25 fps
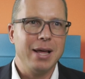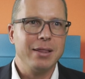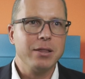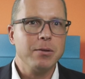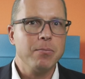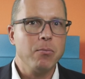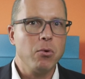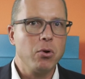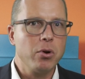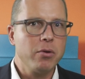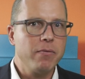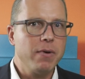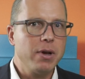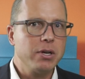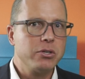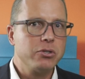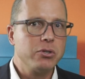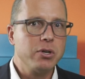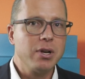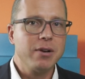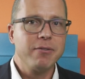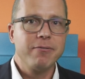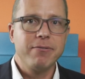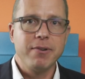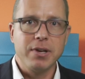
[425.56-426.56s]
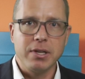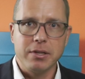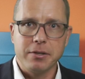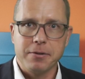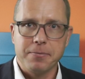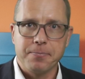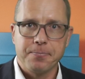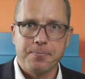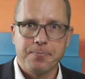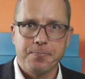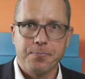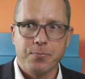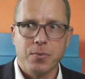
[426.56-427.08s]
and the motivation and
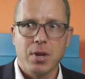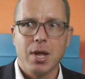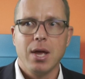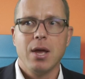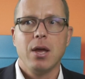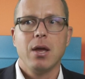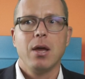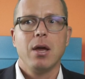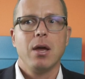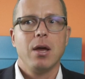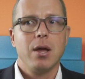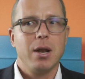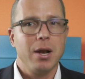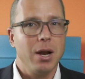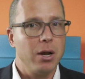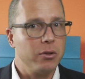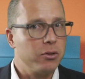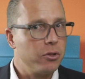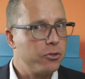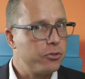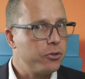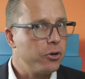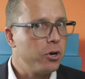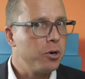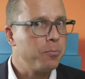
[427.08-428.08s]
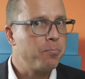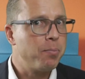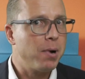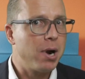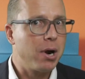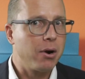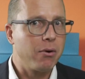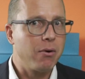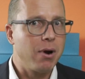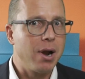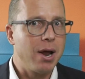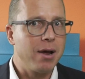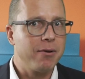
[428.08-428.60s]
fit. Now, the third
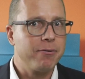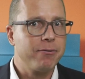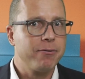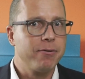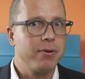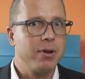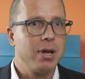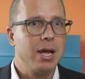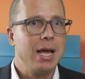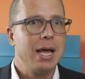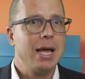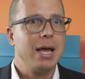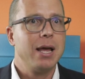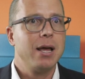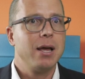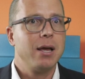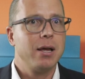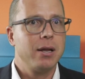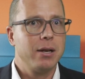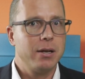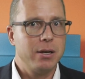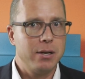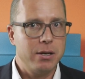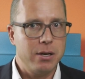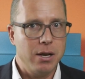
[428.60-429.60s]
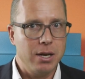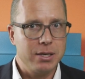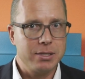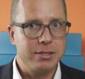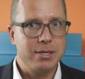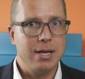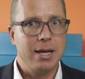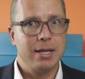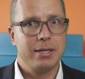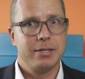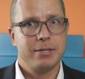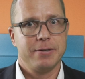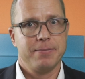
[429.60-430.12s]
paragraph does
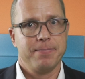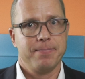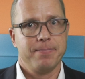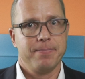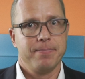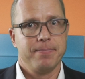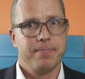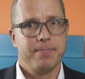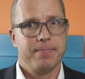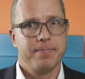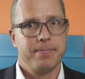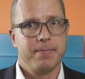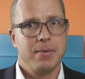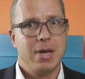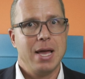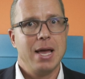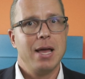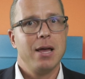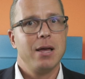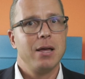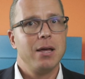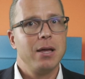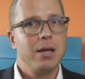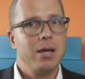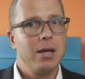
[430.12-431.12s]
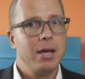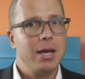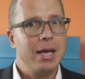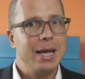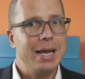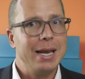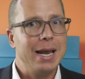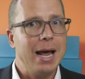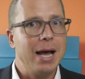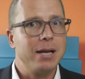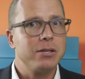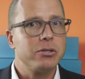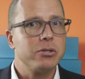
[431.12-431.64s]
that.
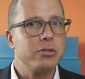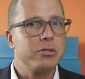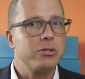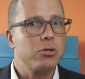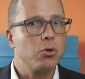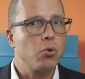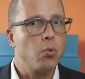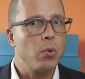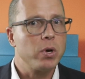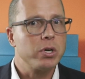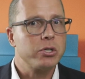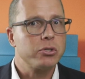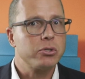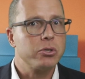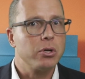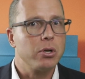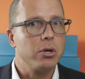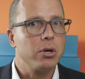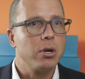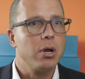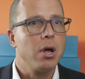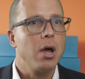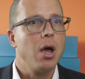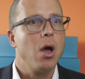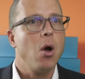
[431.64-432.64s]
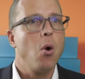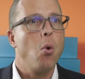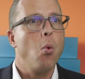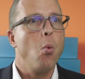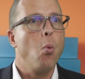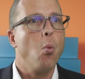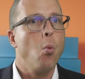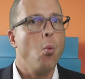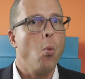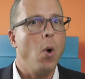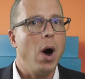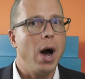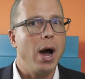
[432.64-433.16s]
It answers the question
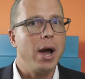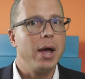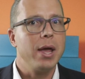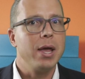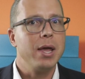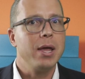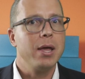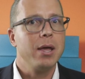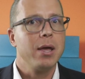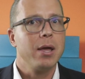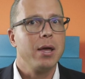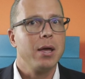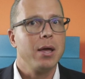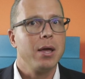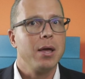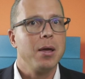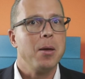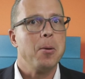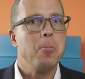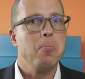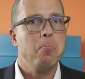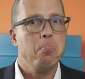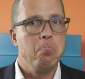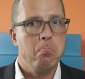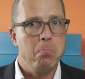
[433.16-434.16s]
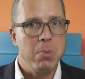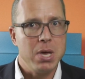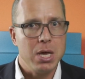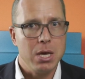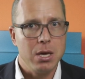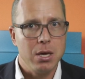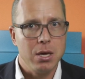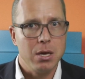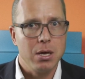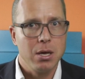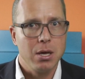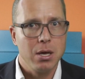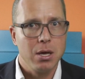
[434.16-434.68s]
why
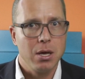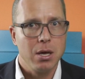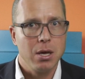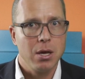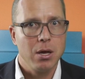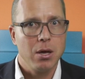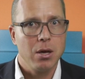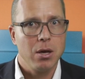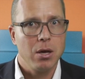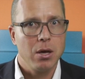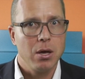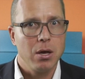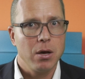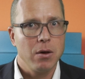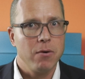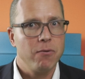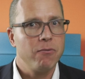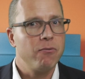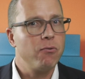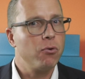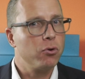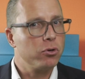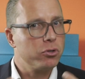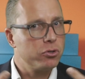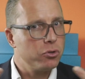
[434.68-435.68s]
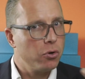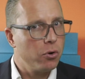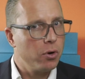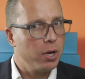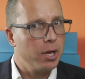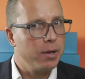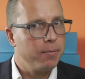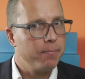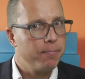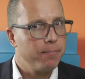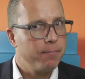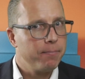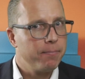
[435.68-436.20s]
me for Sony?